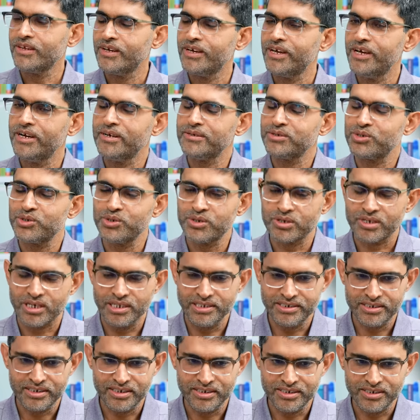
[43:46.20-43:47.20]
Yeah, sure.
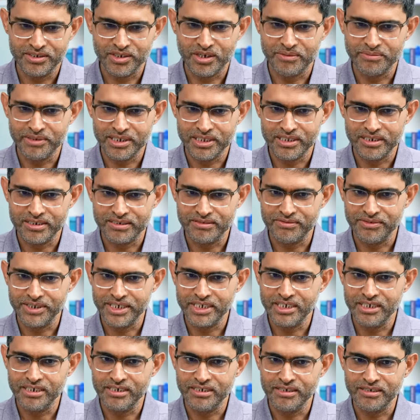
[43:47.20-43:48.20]
Culture is a topic that's
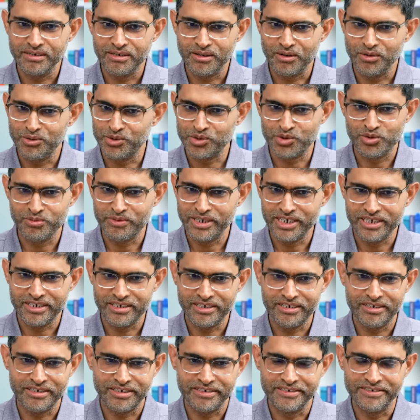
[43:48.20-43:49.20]
very close to my
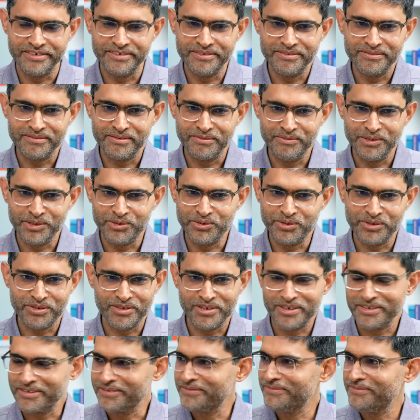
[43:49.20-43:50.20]
heart, and we could
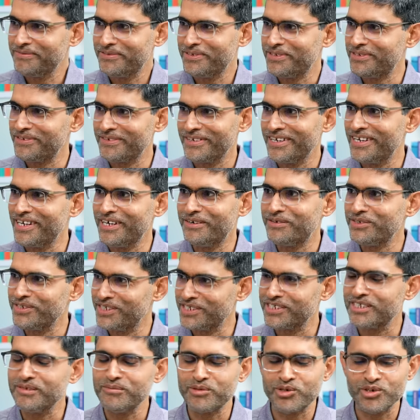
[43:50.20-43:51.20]
talk for an hour
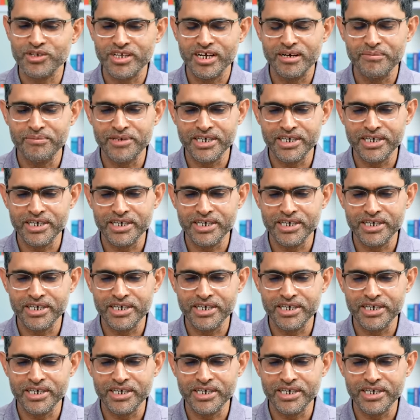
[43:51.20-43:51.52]
just about that.